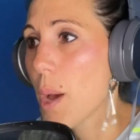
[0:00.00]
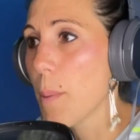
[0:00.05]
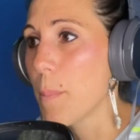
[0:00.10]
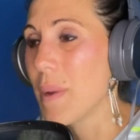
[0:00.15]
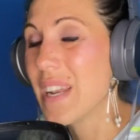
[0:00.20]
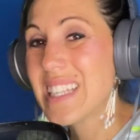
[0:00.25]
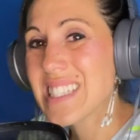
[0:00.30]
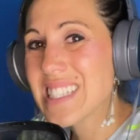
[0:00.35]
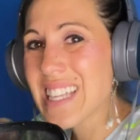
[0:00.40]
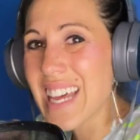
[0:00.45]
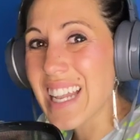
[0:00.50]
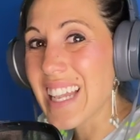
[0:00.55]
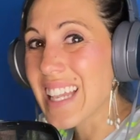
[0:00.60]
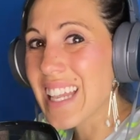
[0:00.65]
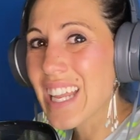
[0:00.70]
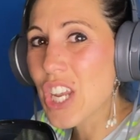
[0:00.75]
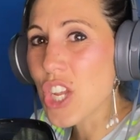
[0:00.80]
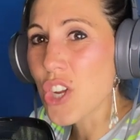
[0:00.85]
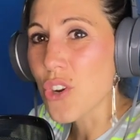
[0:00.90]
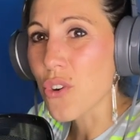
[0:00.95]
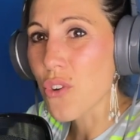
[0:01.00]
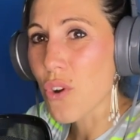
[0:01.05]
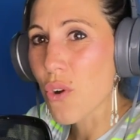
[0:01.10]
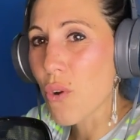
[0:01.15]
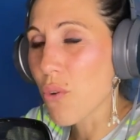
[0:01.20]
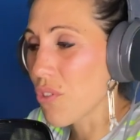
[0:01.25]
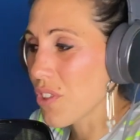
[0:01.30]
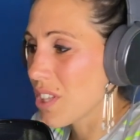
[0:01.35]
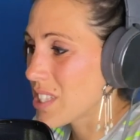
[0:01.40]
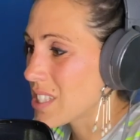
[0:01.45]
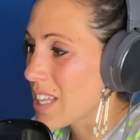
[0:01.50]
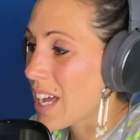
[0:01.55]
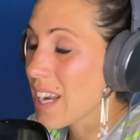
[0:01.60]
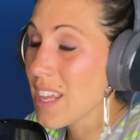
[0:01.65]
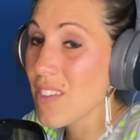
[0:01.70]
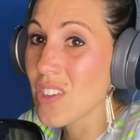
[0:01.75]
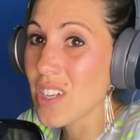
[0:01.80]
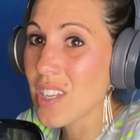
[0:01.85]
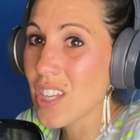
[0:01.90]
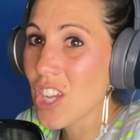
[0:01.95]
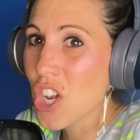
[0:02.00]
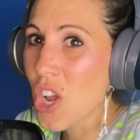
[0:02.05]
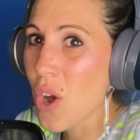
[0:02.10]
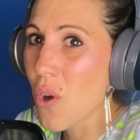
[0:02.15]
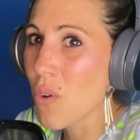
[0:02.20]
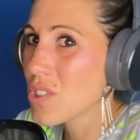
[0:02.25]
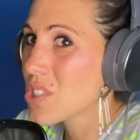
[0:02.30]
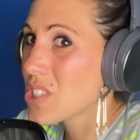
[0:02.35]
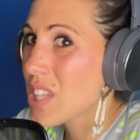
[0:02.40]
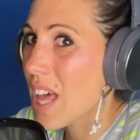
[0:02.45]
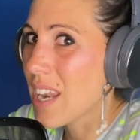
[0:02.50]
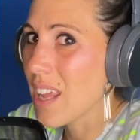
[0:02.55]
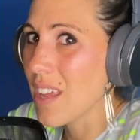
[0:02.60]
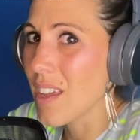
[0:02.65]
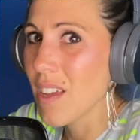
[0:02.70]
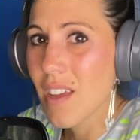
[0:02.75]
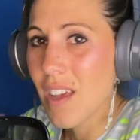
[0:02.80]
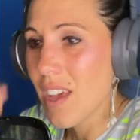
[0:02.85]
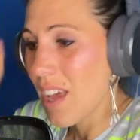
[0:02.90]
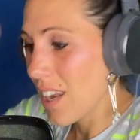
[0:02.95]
But it's not a linear growth. It's not even, you know, steady.